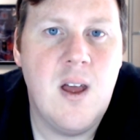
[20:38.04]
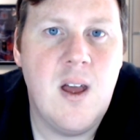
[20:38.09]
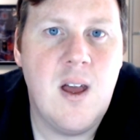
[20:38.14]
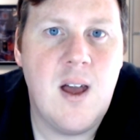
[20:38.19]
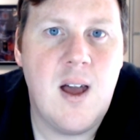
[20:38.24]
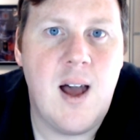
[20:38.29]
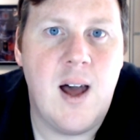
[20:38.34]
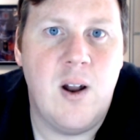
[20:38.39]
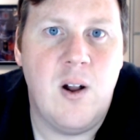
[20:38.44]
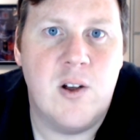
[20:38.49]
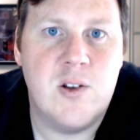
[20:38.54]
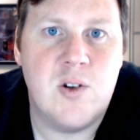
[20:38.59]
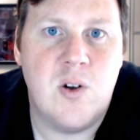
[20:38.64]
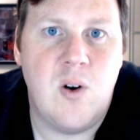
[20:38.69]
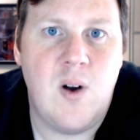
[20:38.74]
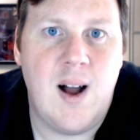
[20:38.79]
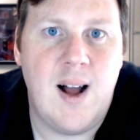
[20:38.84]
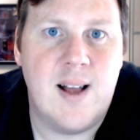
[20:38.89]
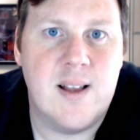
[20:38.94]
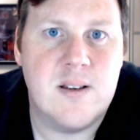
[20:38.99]
and
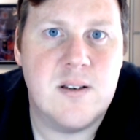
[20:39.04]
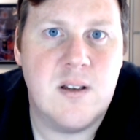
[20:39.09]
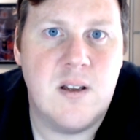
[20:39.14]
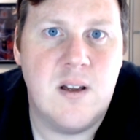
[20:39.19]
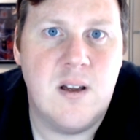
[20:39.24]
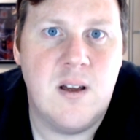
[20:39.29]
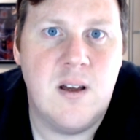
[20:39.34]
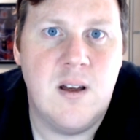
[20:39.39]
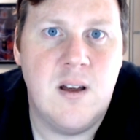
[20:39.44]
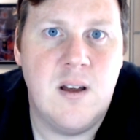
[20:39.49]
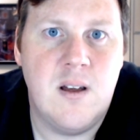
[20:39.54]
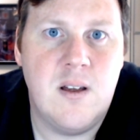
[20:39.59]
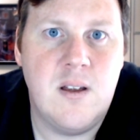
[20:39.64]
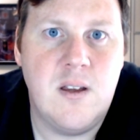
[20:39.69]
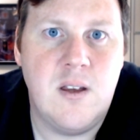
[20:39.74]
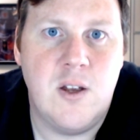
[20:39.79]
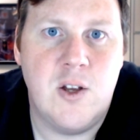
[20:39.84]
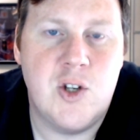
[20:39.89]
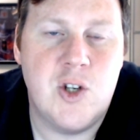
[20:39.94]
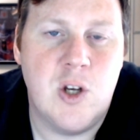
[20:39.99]
also has
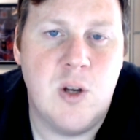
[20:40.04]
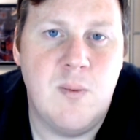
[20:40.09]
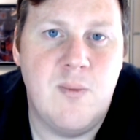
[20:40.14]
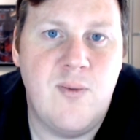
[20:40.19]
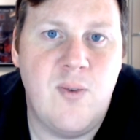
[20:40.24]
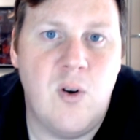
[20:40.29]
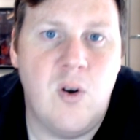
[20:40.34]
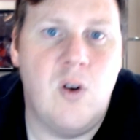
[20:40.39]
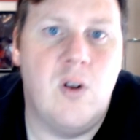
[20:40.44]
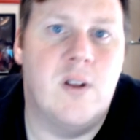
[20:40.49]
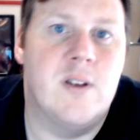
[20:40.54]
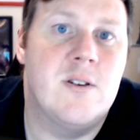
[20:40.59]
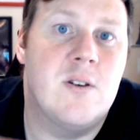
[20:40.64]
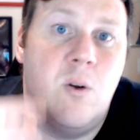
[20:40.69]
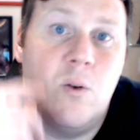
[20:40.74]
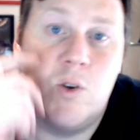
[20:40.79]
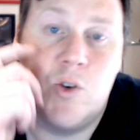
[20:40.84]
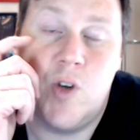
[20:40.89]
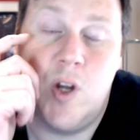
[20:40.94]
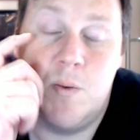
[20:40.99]
YouTube for all his
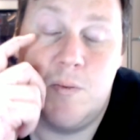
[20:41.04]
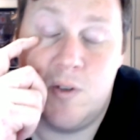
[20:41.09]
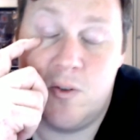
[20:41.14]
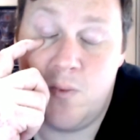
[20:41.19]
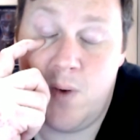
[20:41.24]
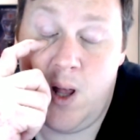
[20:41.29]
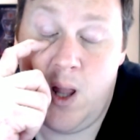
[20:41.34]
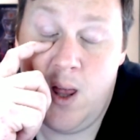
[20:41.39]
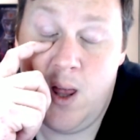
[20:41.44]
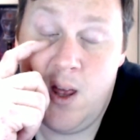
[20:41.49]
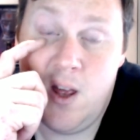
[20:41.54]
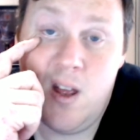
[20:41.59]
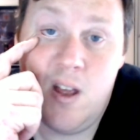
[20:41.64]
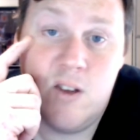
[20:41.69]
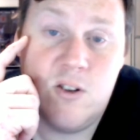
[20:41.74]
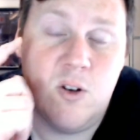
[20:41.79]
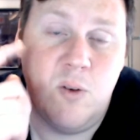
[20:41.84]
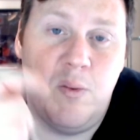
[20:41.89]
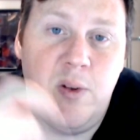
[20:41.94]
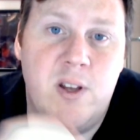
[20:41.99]
old streams as well.
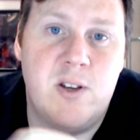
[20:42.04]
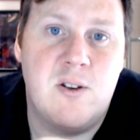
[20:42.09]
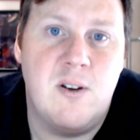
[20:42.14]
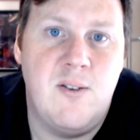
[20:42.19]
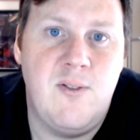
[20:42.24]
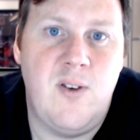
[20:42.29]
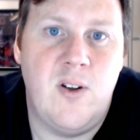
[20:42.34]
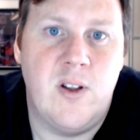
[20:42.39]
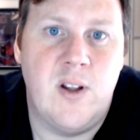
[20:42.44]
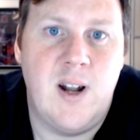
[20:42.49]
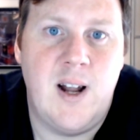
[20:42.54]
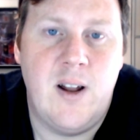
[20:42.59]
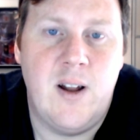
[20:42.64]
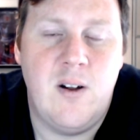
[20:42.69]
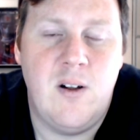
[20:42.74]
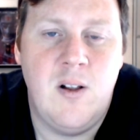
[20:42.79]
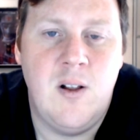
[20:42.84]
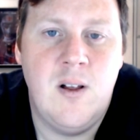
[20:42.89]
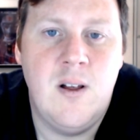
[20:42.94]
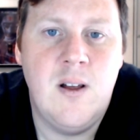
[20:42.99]
So please go follow that
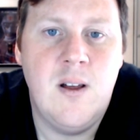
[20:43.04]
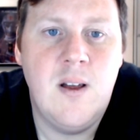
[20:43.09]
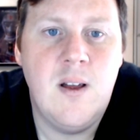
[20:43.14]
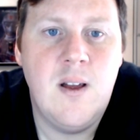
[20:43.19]
and all.